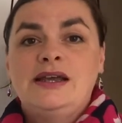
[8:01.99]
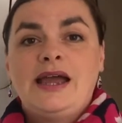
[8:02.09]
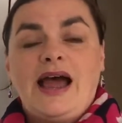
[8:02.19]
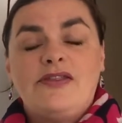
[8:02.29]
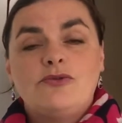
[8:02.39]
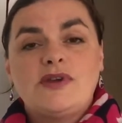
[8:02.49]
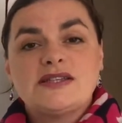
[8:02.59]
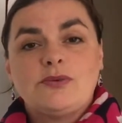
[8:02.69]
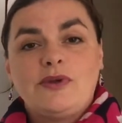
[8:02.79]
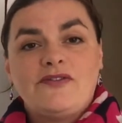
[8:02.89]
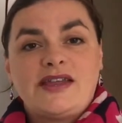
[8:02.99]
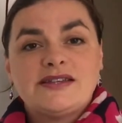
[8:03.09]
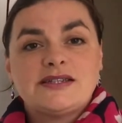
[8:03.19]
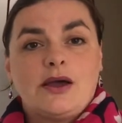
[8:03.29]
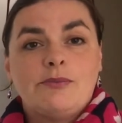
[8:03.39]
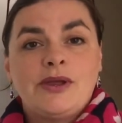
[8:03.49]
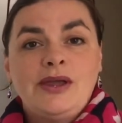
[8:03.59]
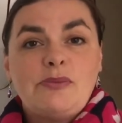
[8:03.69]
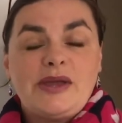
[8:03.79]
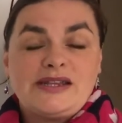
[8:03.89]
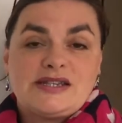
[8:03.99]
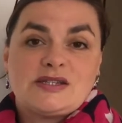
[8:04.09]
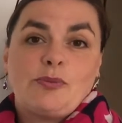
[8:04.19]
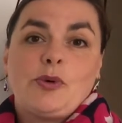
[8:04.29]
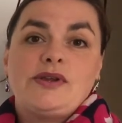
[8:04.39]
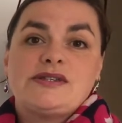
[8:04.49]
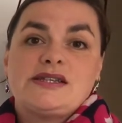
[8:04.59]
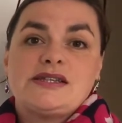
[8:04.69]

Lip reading: And the reason we've ended up being disappointed